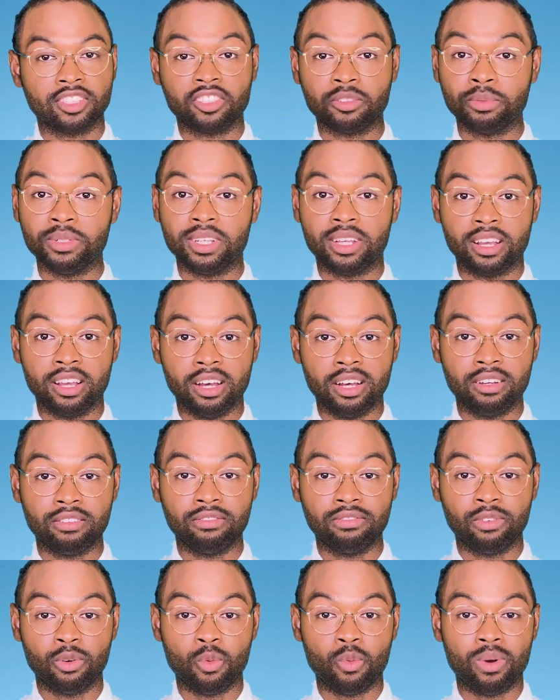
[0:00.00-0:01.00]
Speaking of,
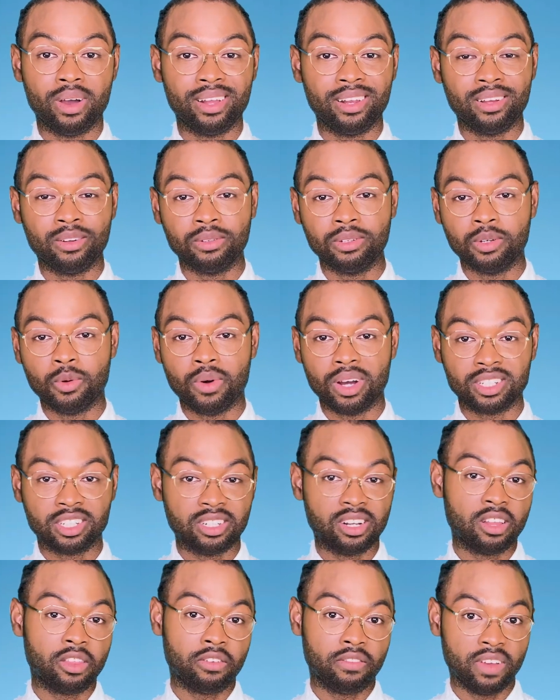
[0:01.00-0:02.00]
why don't you watch
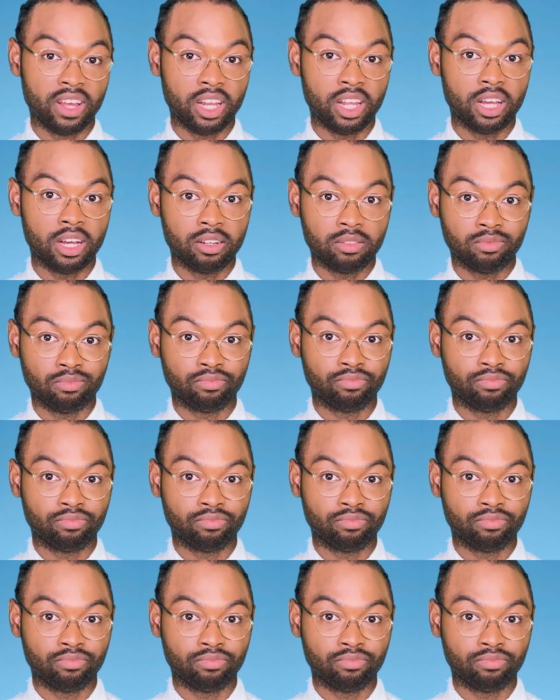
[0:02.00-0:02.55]
another video?